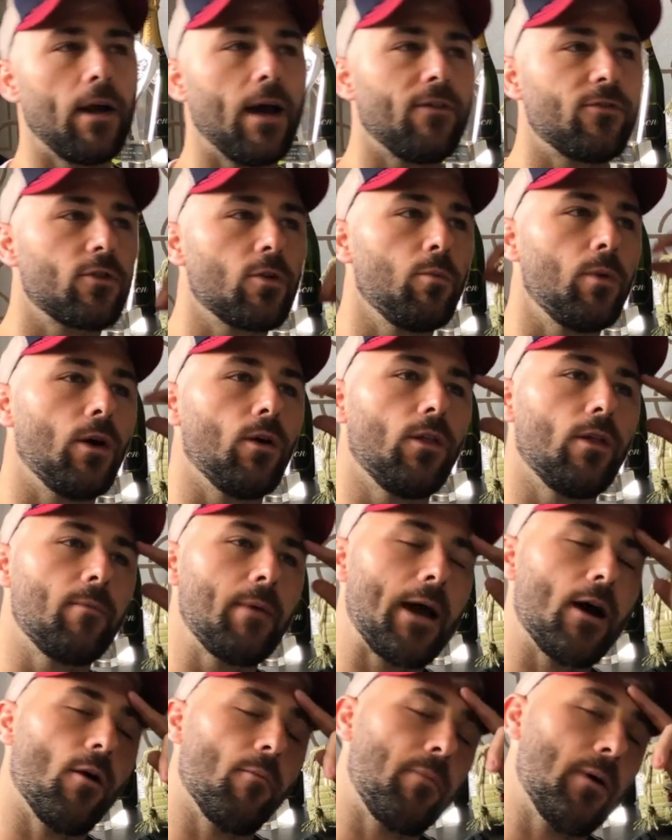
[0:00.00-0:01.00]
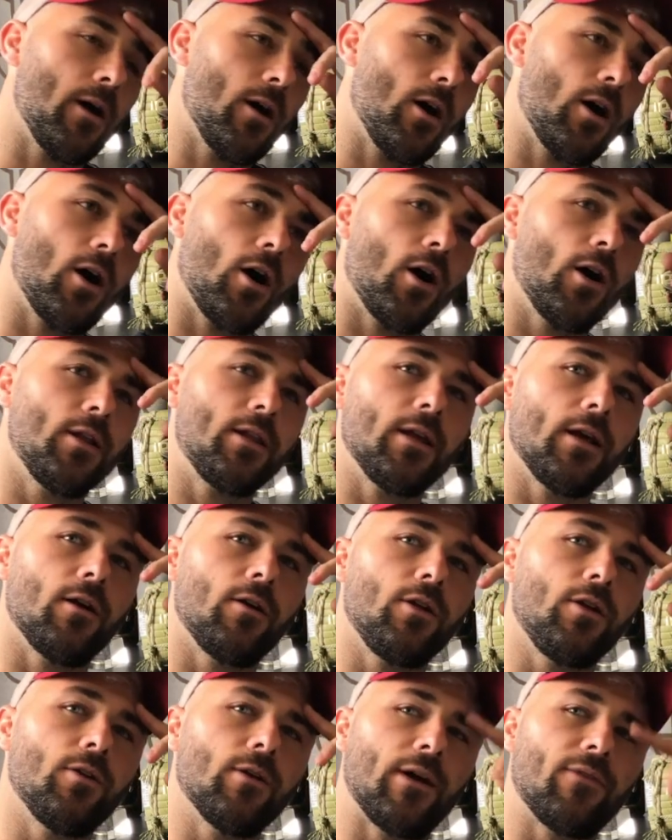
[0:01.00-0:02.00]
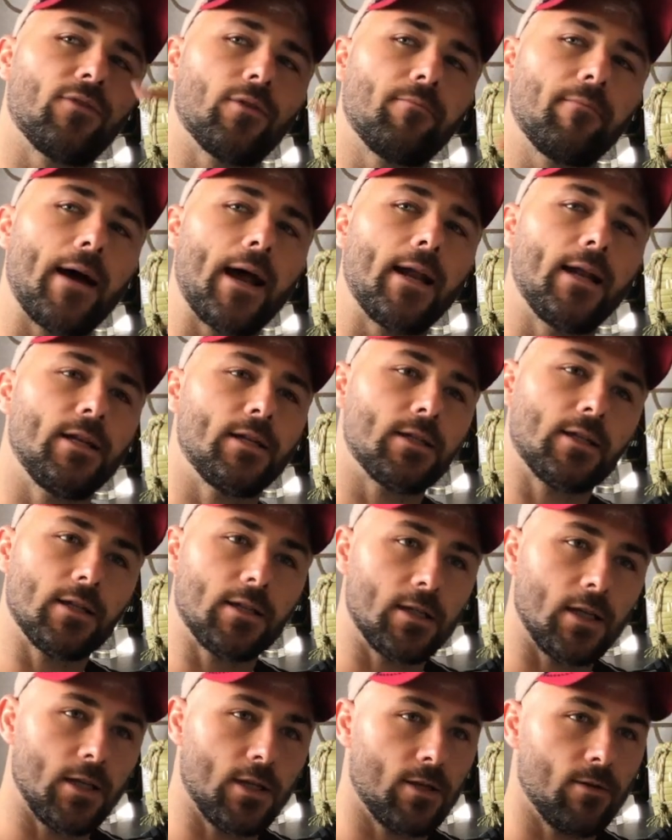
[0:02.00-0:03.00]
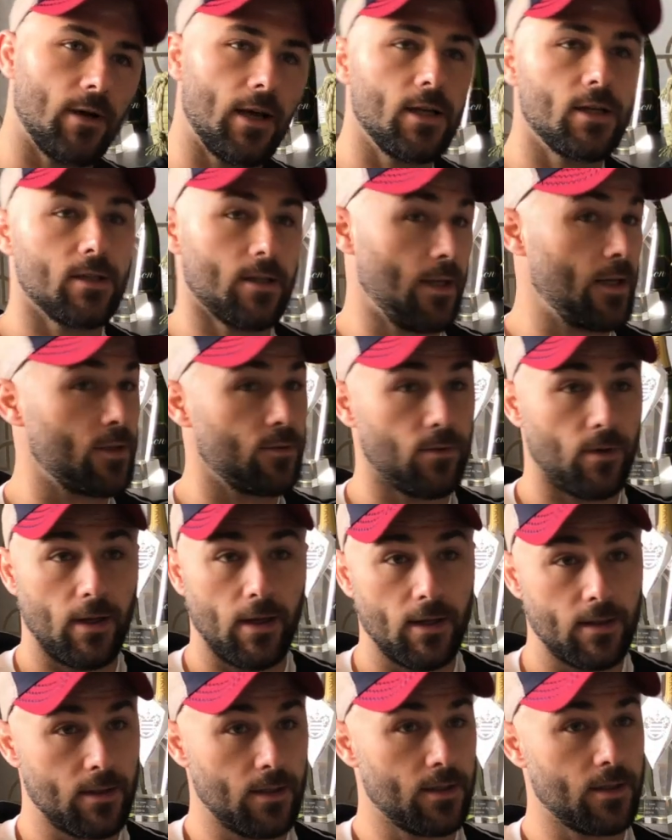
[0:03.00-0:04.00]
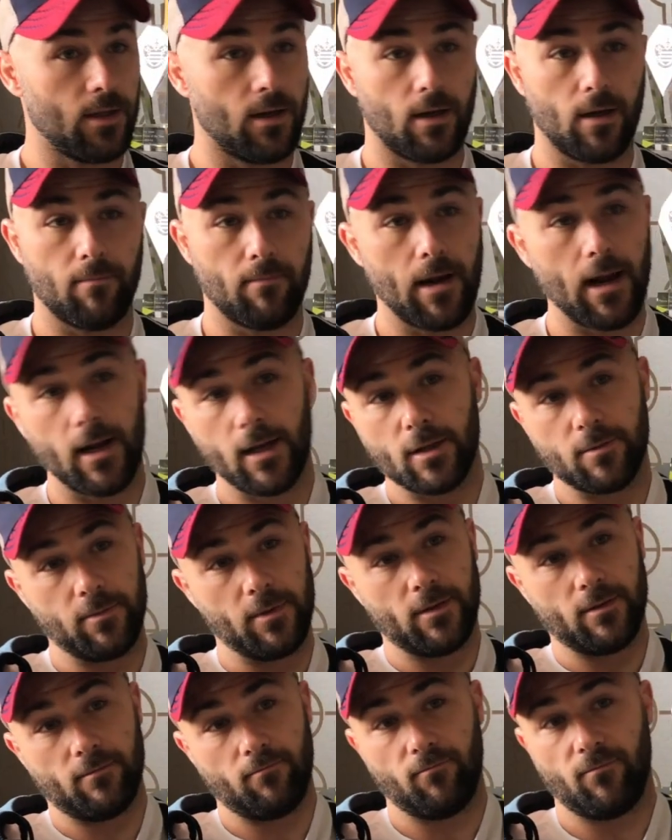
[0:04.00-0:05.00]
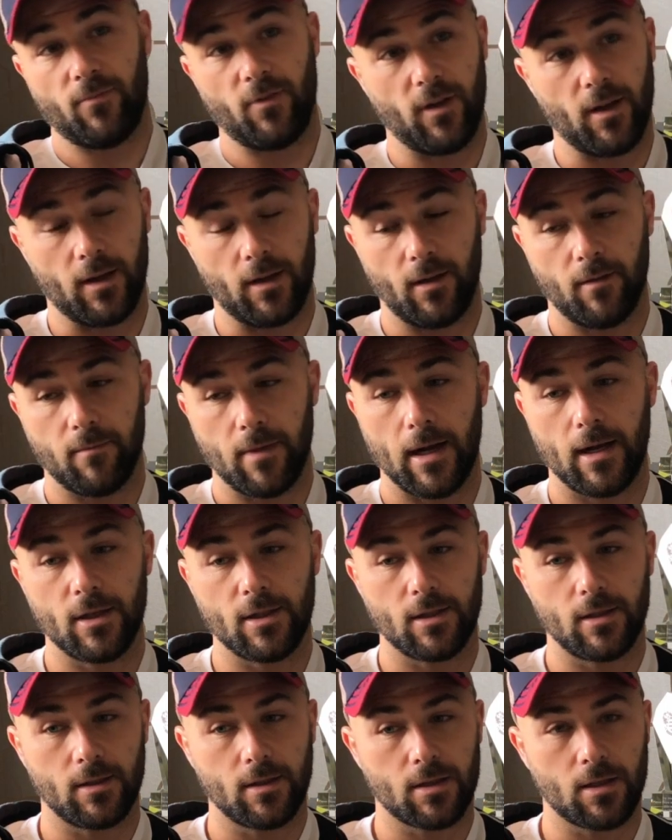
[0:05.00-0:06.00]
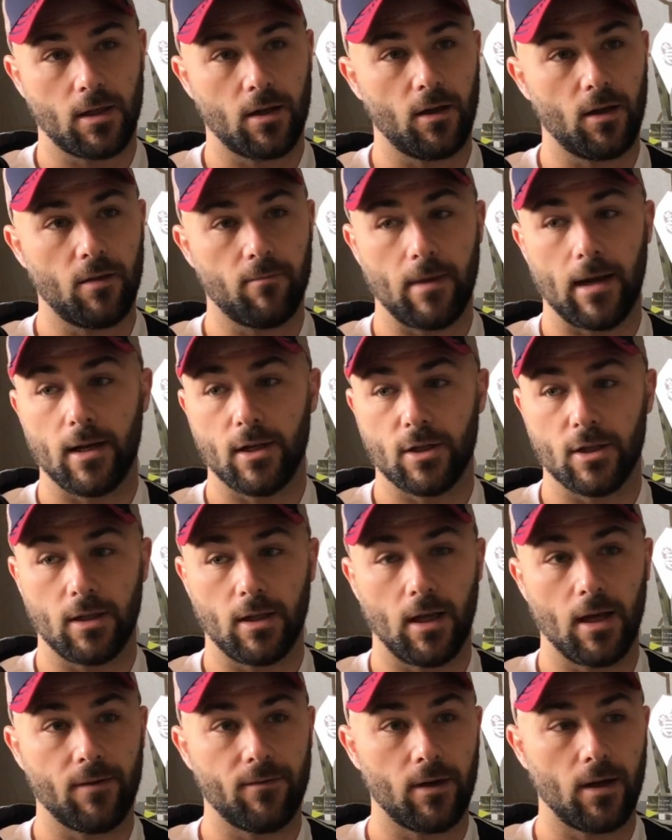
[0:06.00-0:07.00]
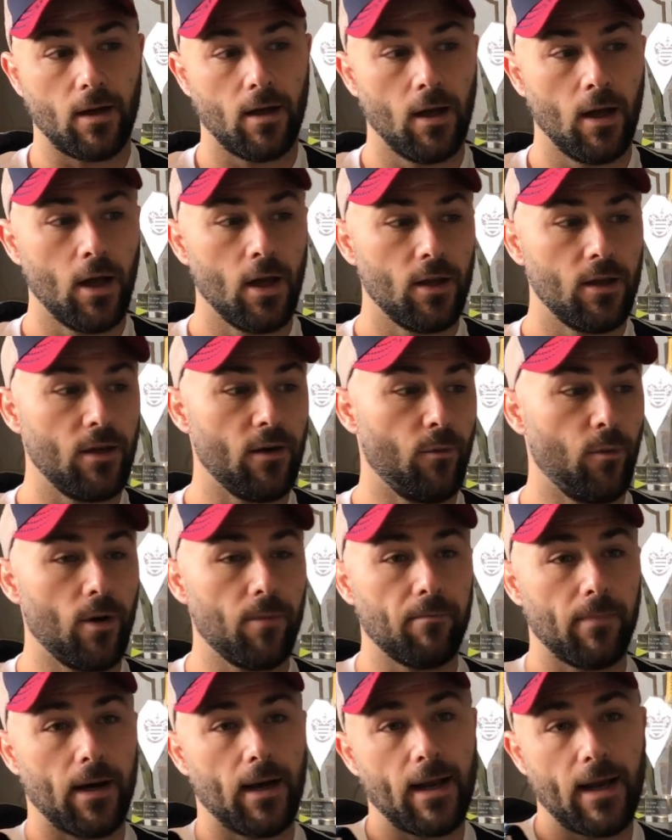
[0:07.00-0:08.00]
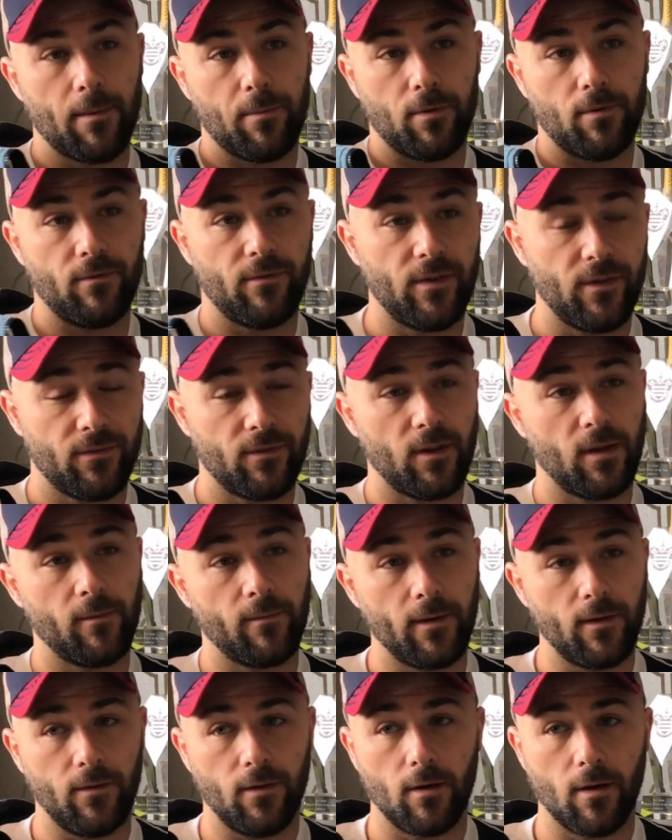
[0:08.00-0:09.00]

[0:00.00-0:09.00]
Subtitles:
We have to whittle them out, but ideally you have to manage the situation. That's what it is. It's like a management thing. You're managing the scenario. You're managing the other. You have one bad apple and 15 people.